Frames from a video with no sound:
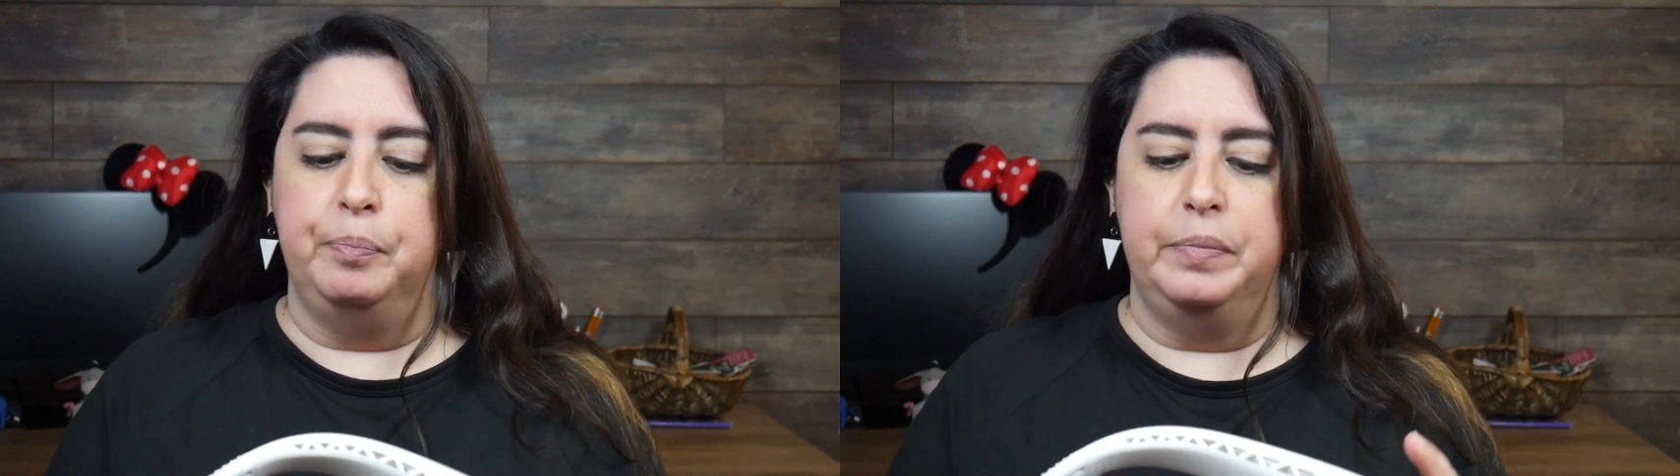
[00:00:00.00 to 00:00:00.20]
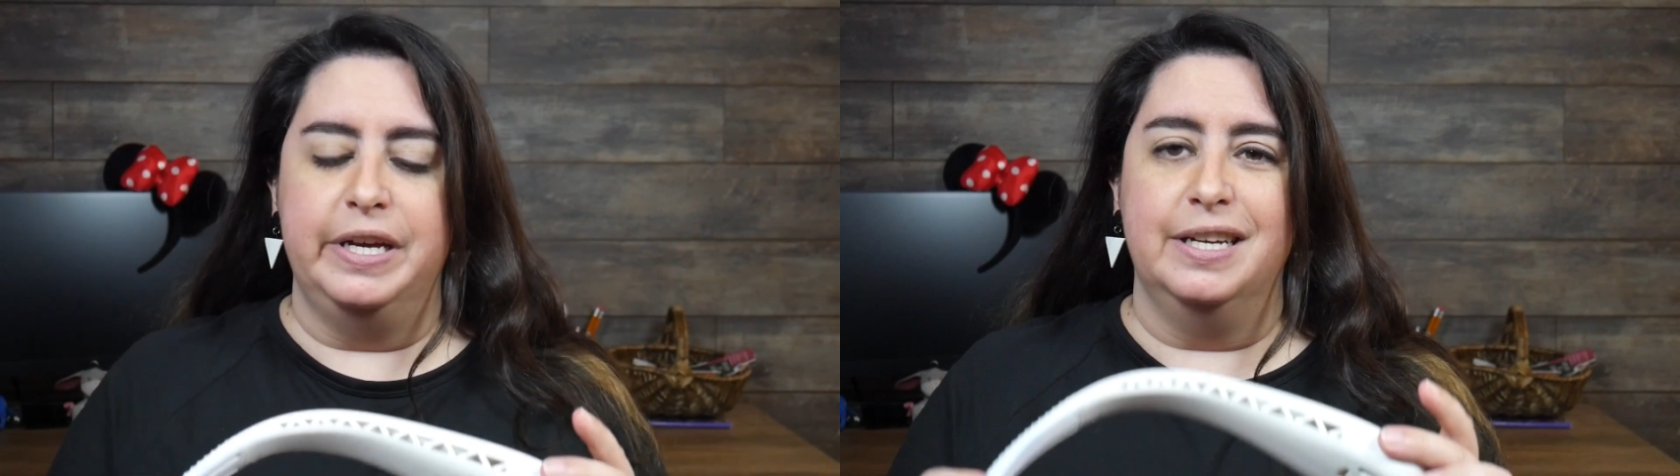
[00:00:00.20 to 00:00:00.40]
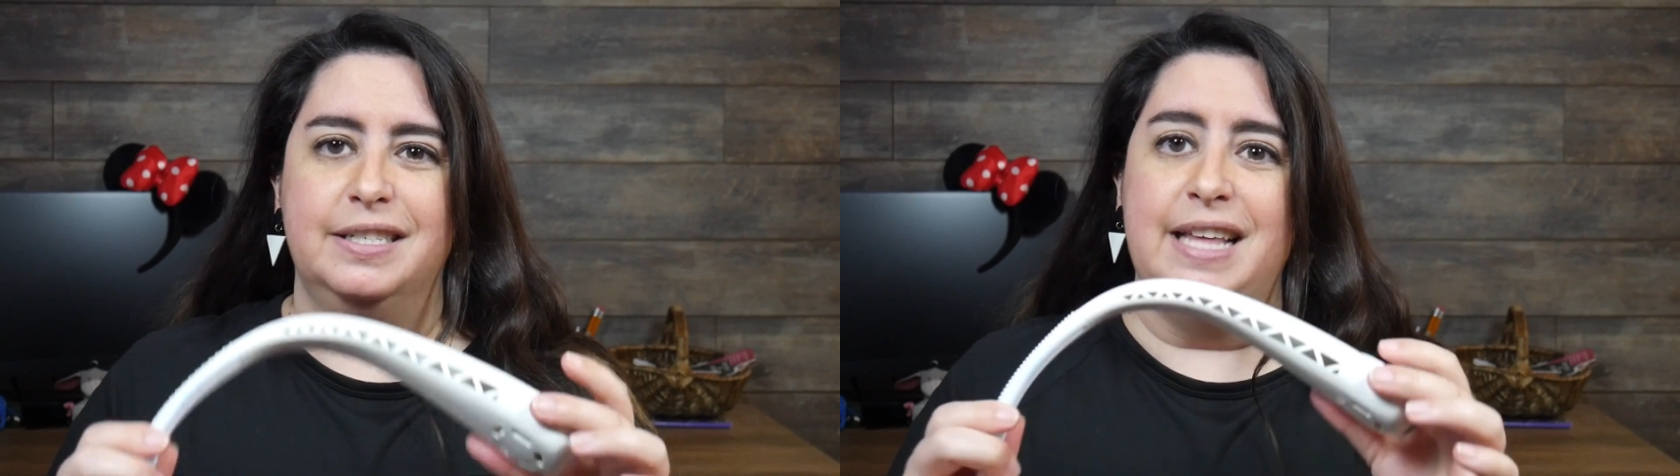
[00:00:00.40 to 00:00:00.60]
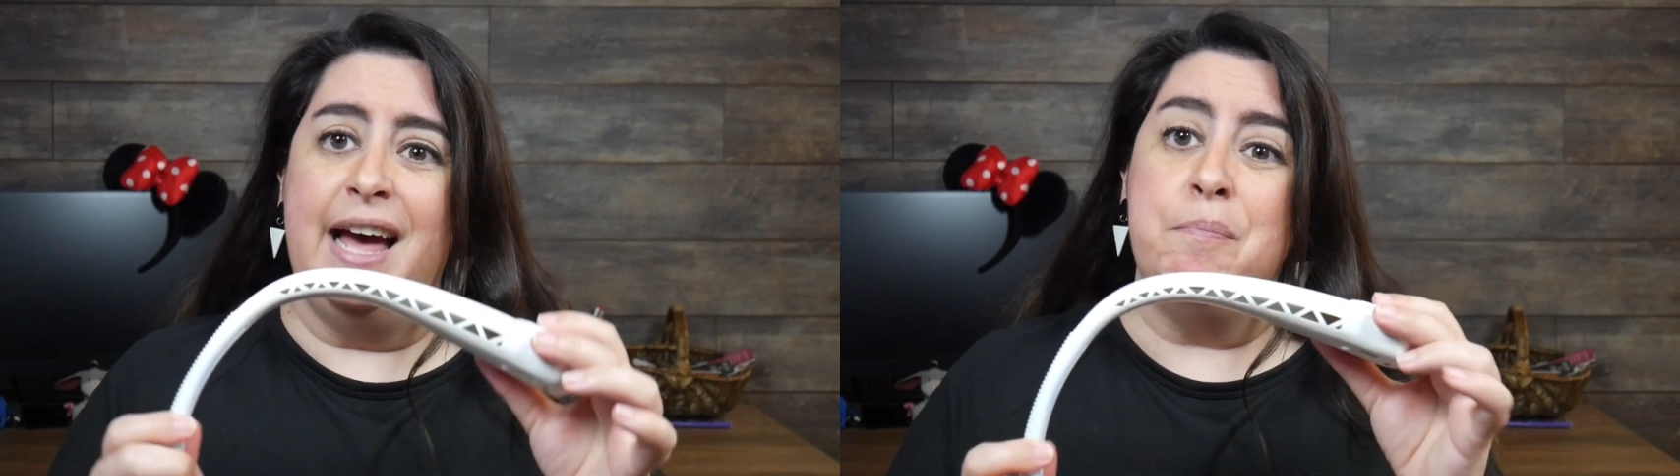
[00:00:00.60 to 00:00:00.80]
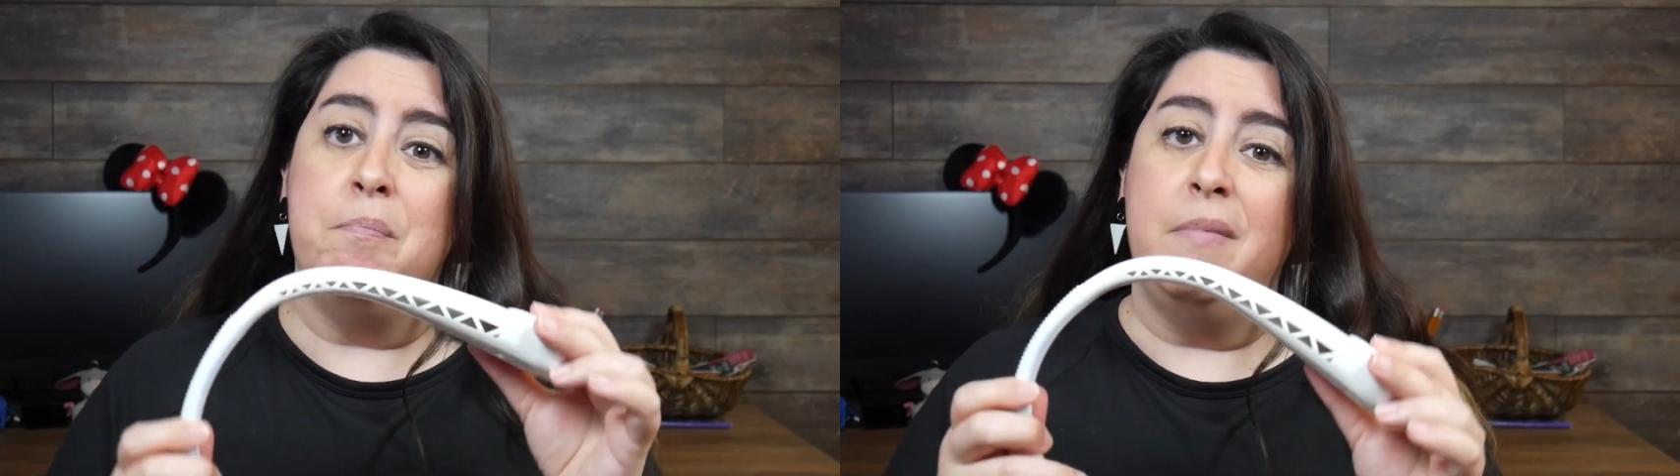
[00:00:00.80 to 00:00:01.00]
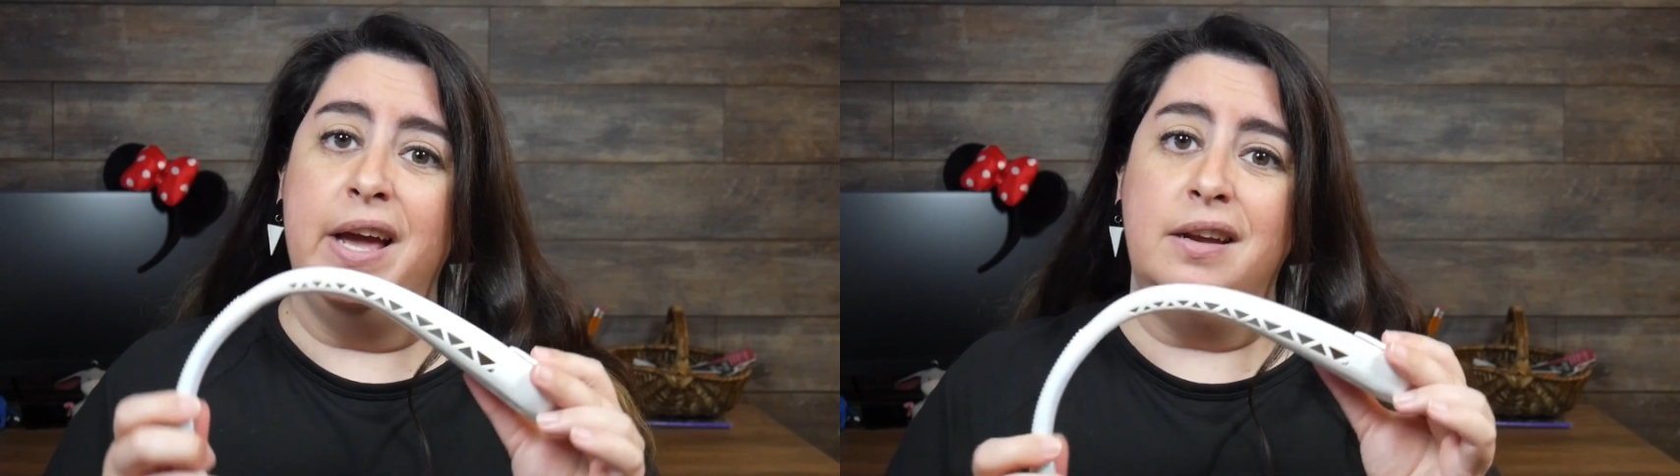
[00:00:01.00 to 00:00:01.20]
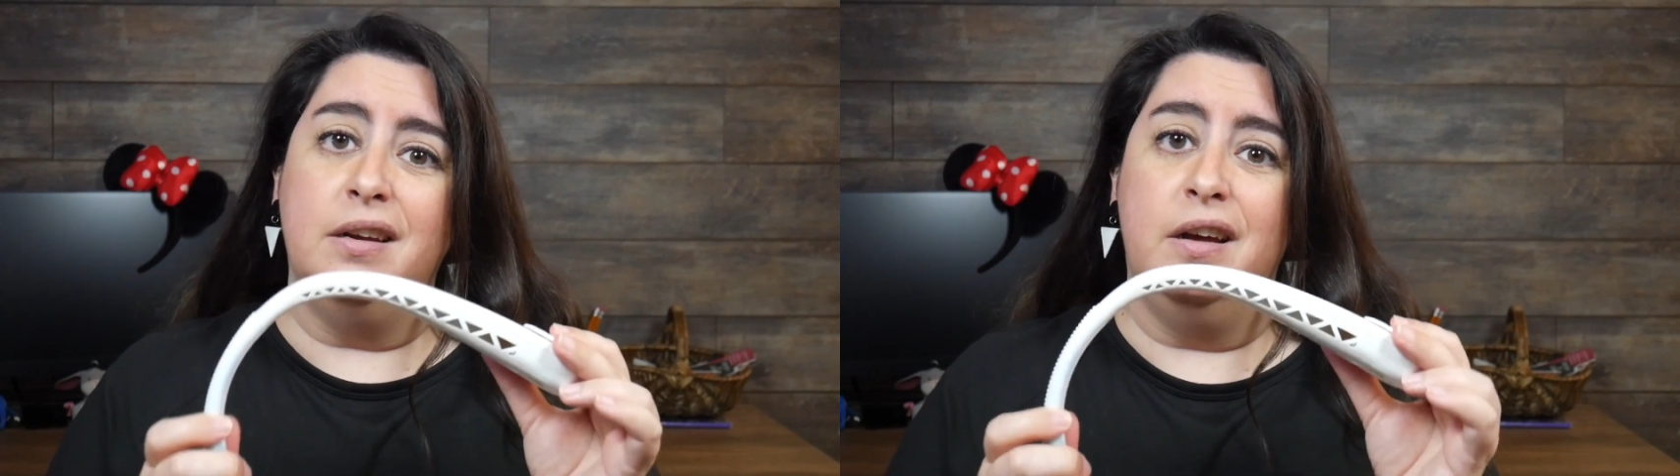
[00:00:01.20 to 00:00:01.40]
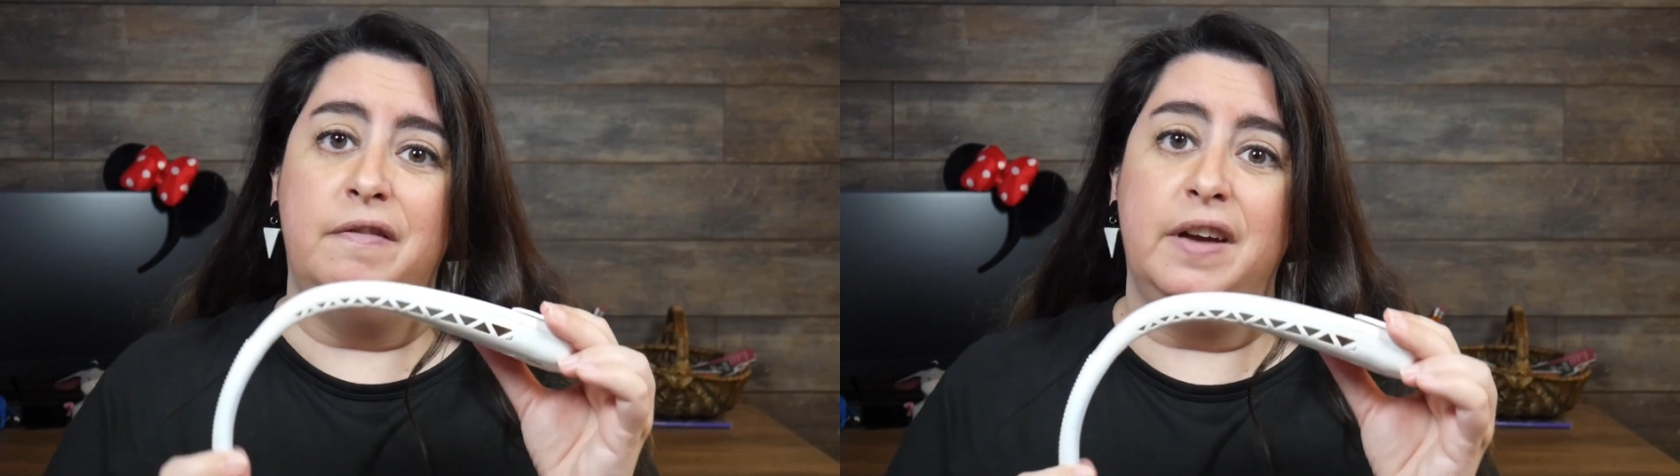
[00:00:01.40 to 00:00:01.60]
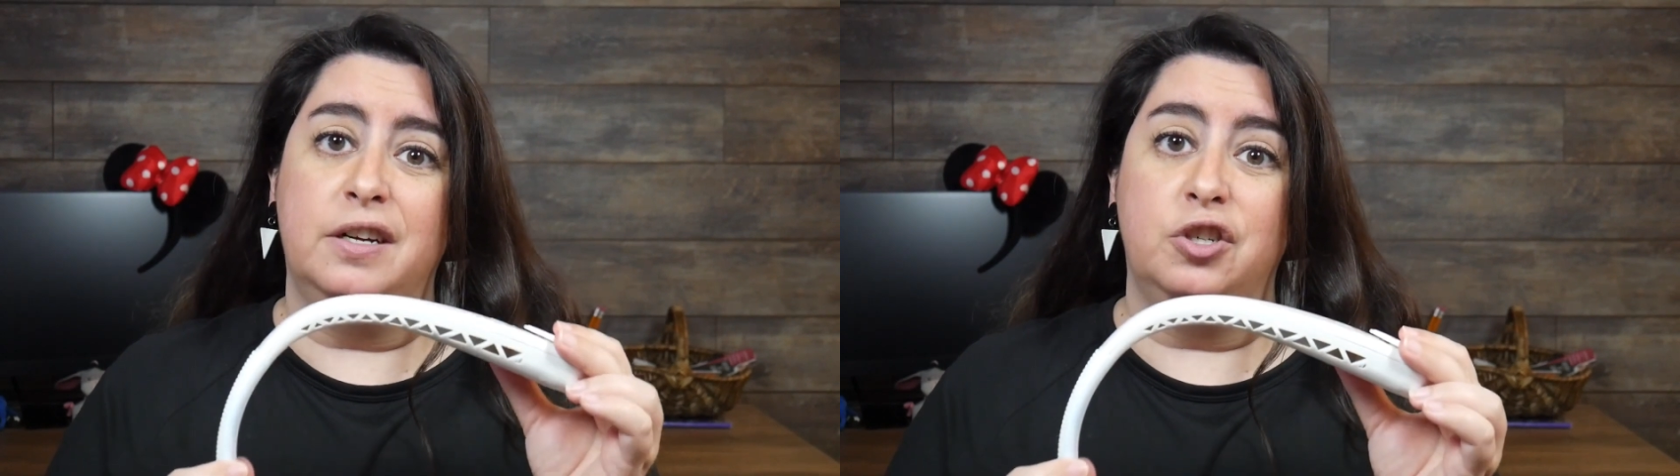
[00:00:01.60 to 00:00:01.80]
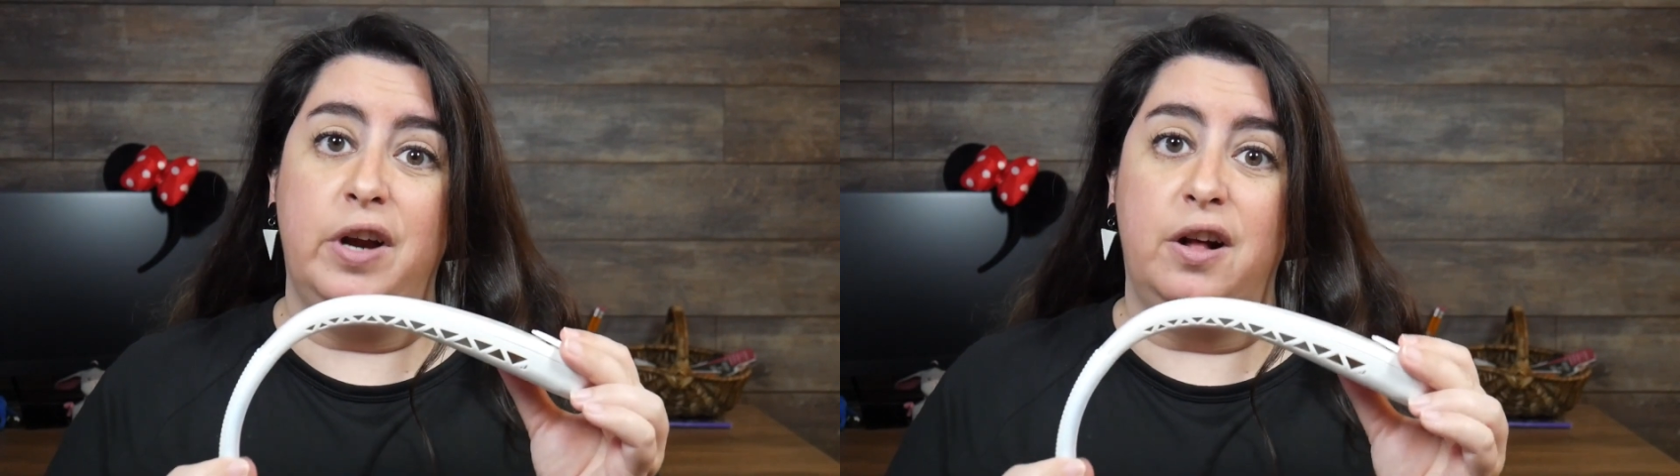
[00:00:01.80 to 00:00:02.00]
because that might
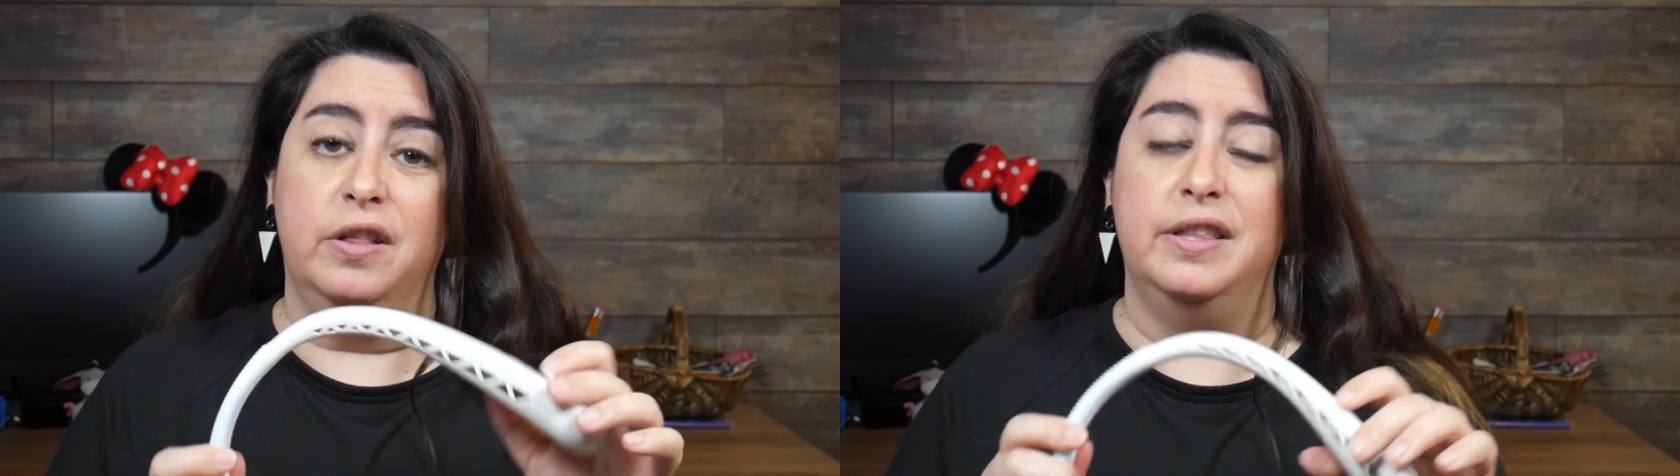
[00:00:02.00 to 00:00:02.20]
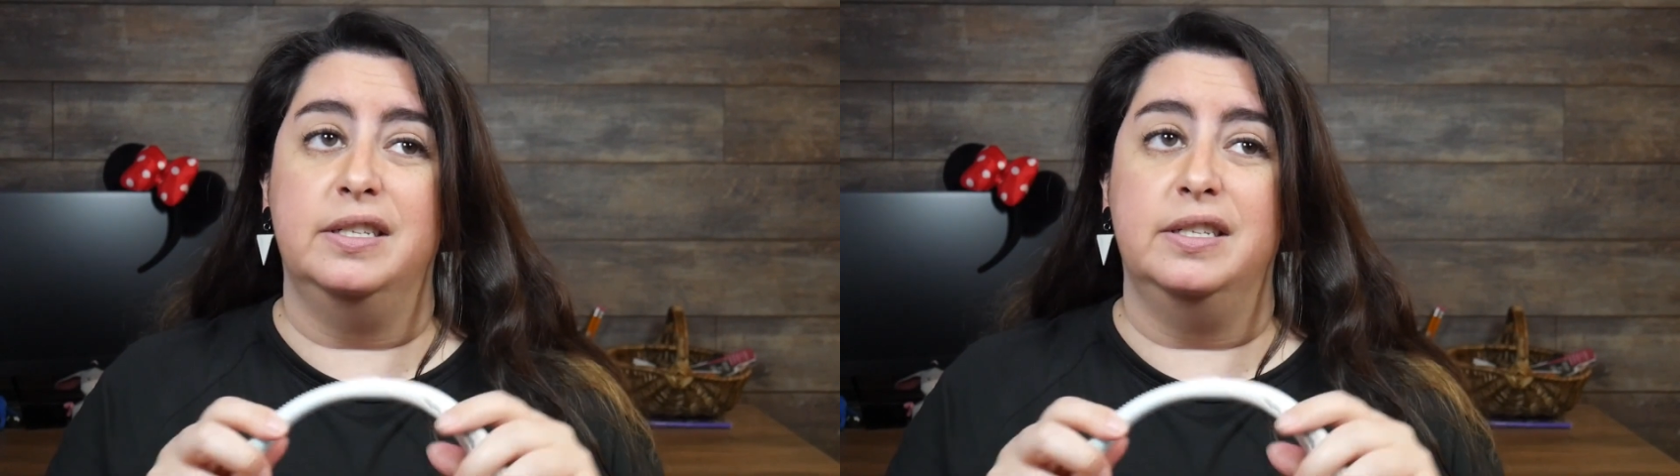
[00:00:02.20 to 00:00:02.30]
affect your health.